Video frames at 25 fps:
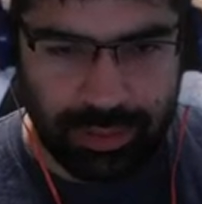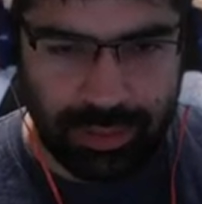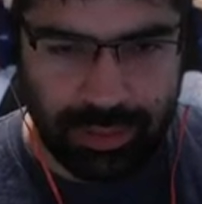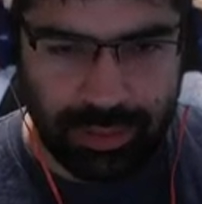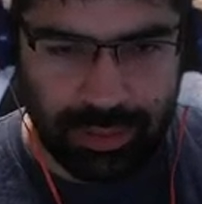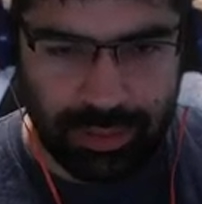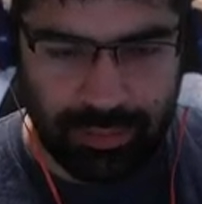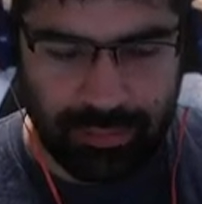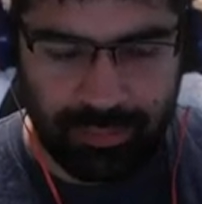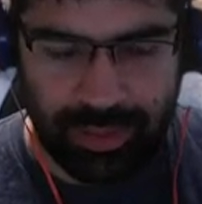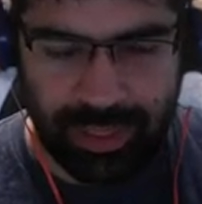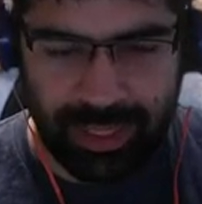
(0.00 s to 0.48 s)

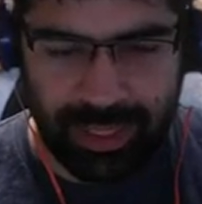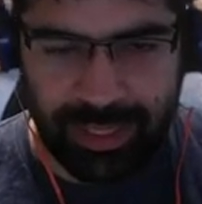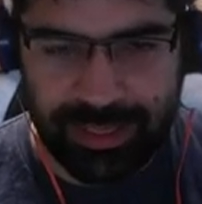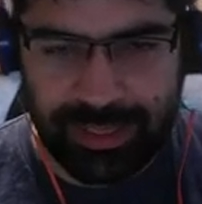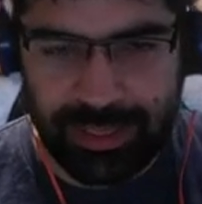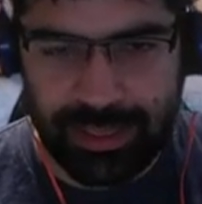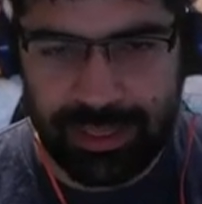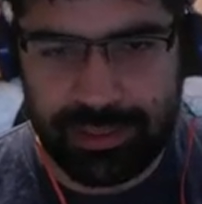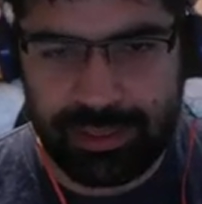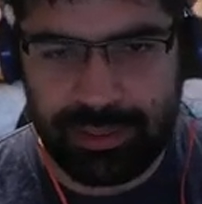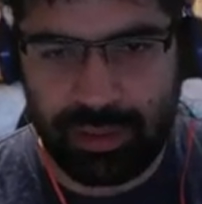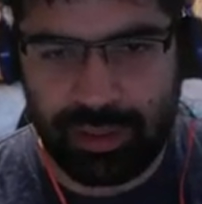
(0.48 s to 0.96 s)
when I
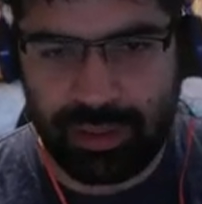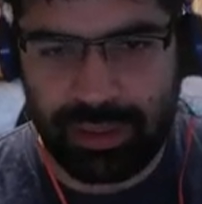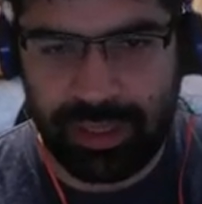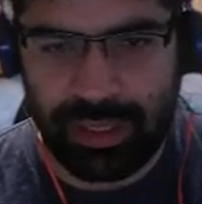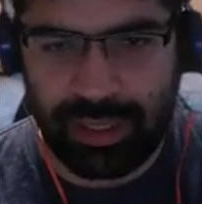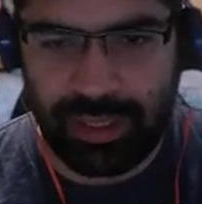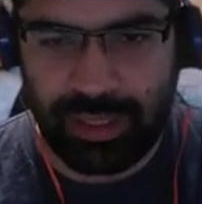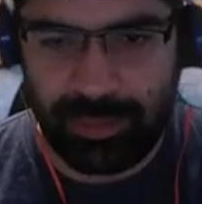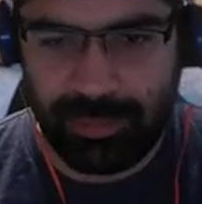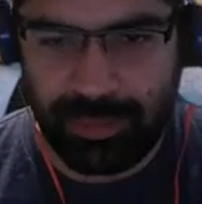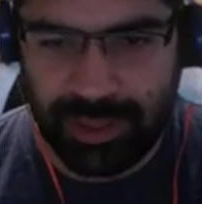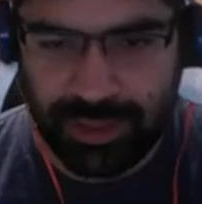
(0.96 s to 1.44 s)
clicked on
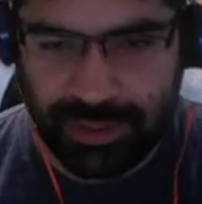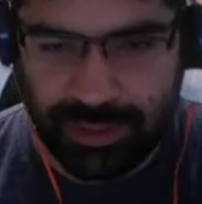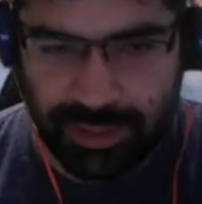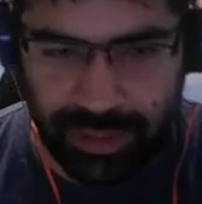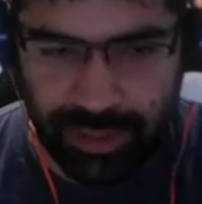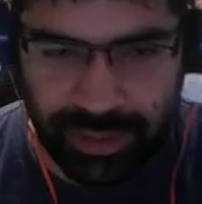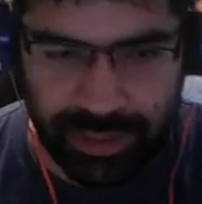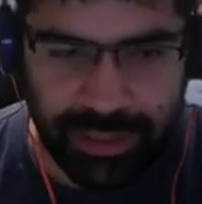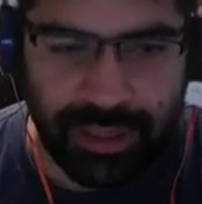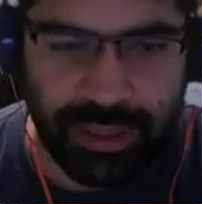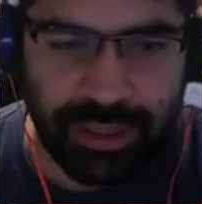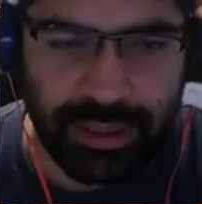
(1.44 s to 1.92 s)
the image,
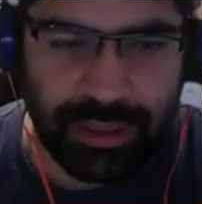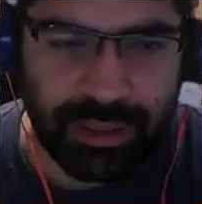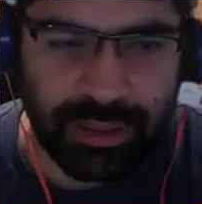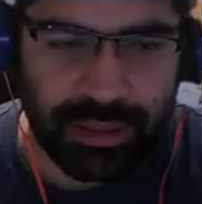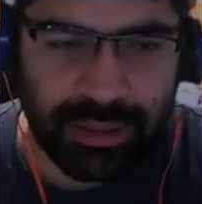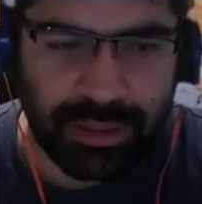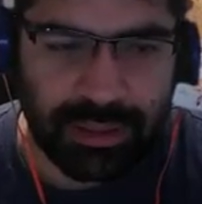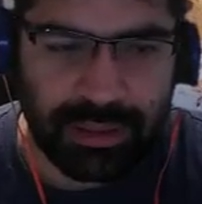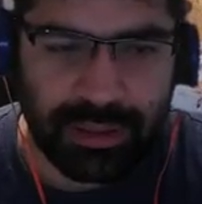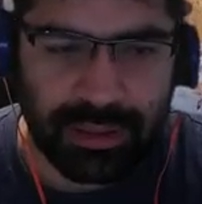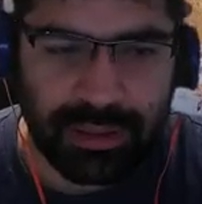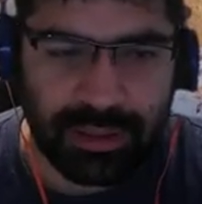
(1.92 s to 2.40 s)
right,
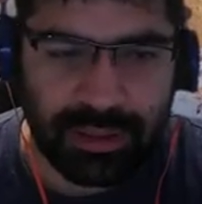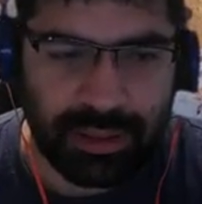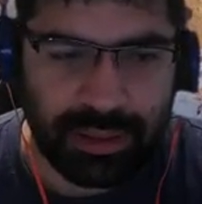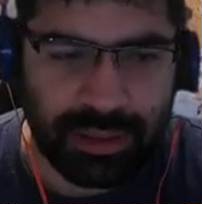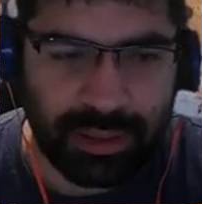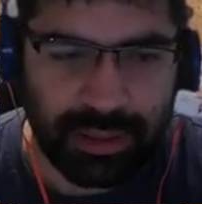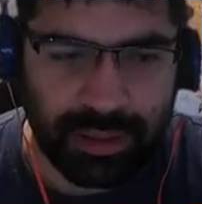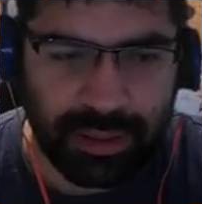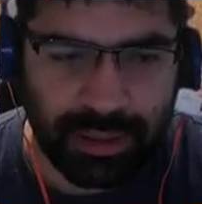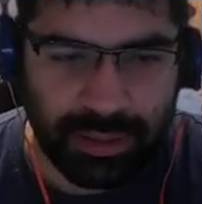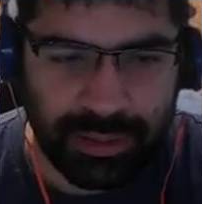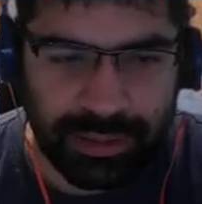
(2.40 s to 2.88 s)

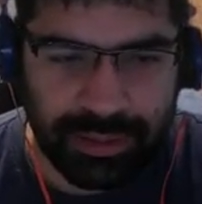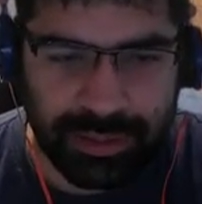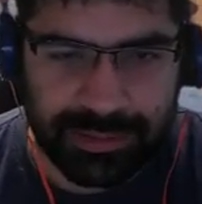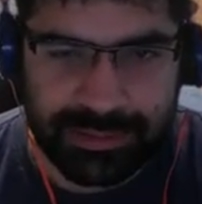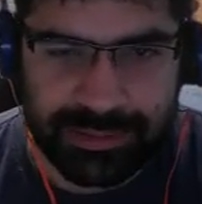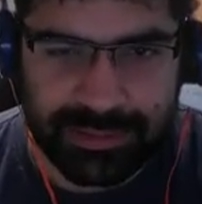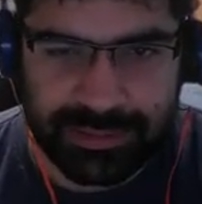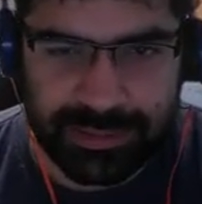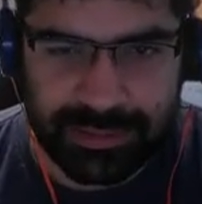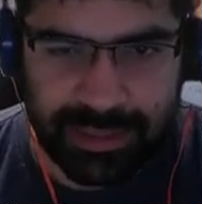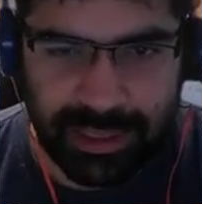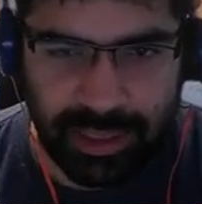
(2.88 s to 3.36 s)

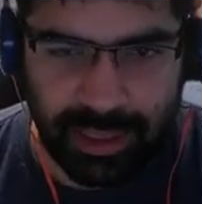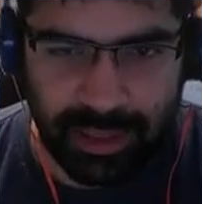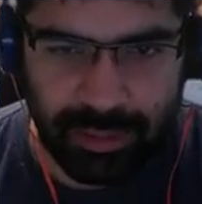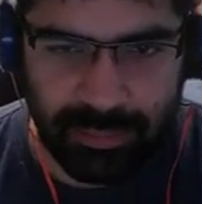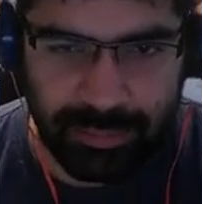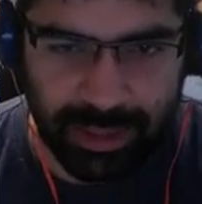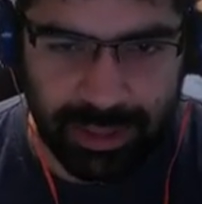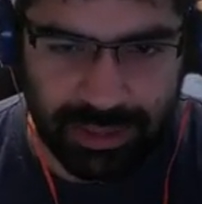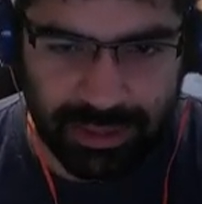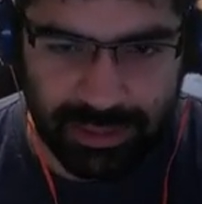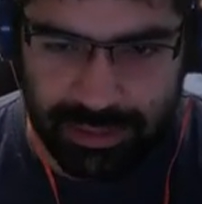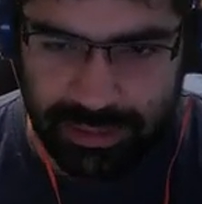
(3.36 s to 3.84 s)
this is the
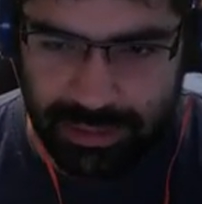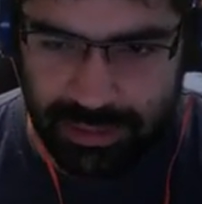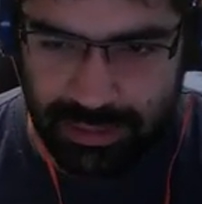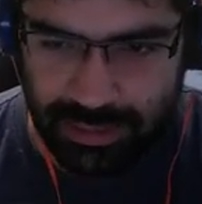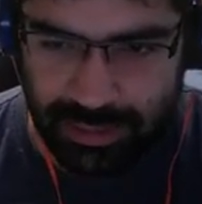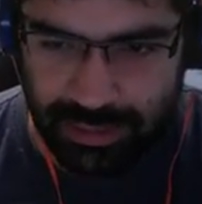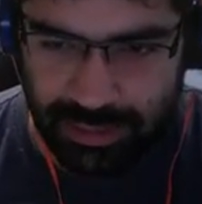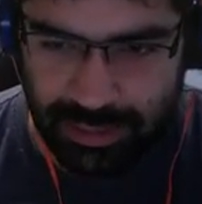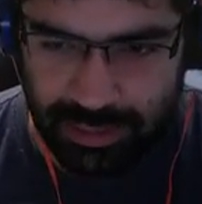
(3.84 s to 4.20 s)
image.